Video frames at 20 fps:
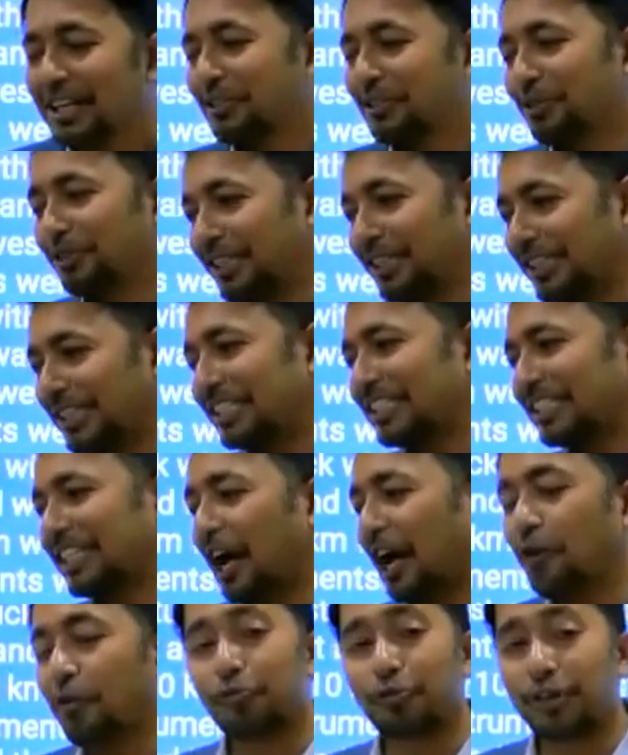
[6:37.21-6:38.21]
So this is
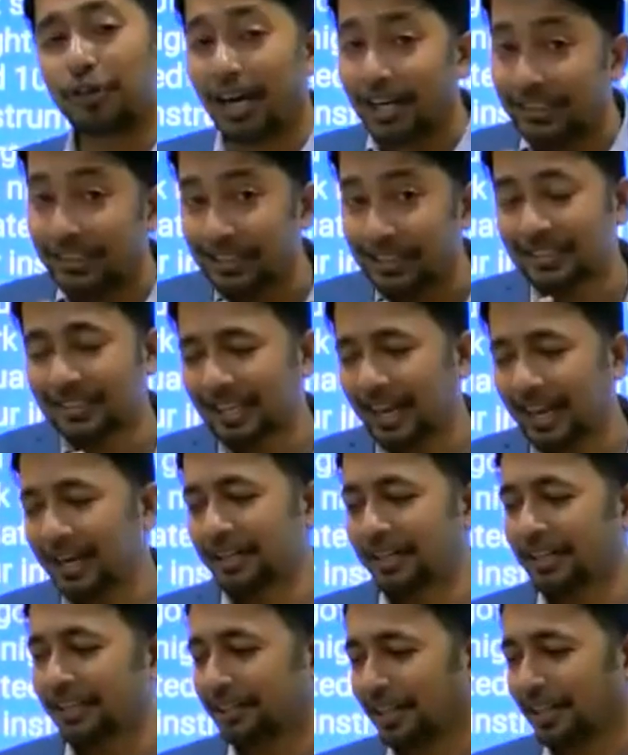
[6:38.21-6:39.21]
how we
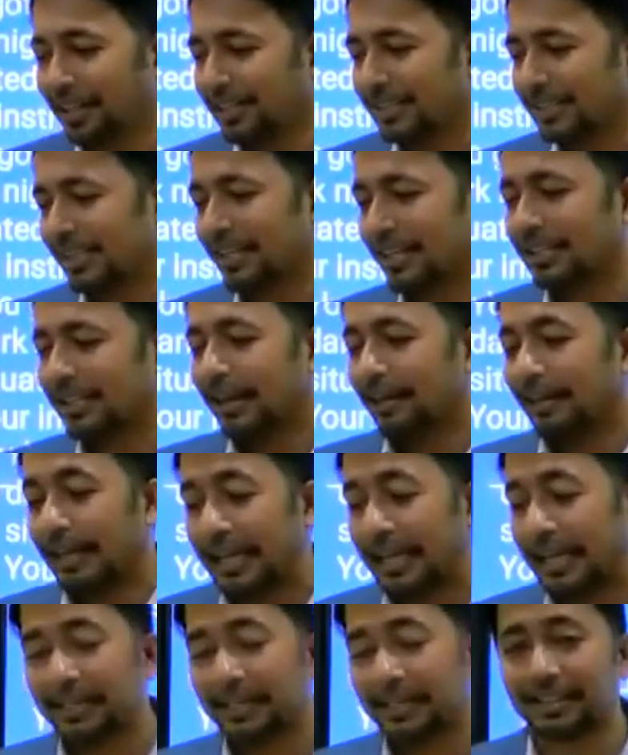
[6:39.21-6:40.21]
understand the things and
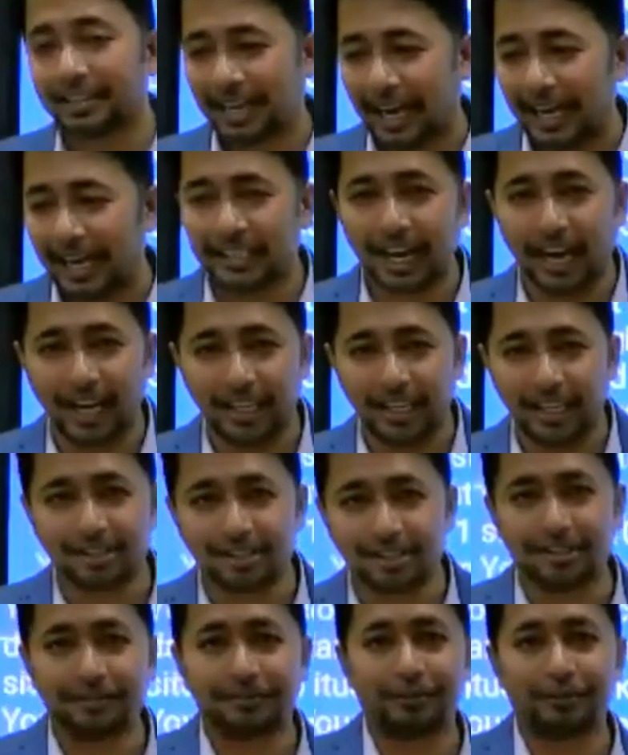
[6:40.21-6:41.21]
get the right
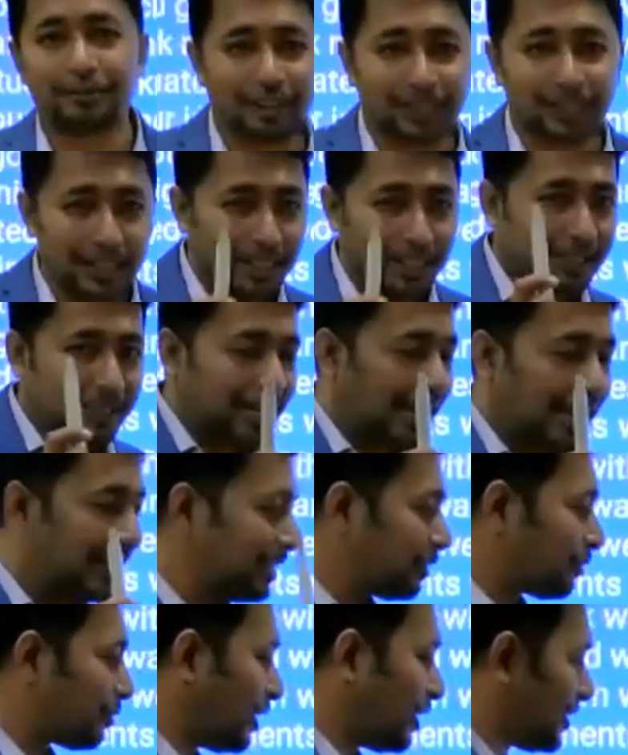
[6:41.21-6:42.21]
answer for the
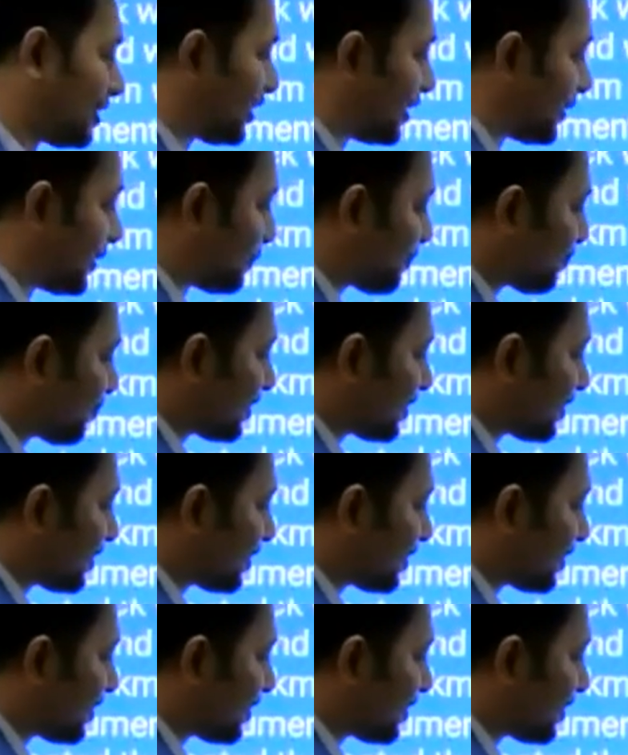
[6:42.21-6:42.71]
right question.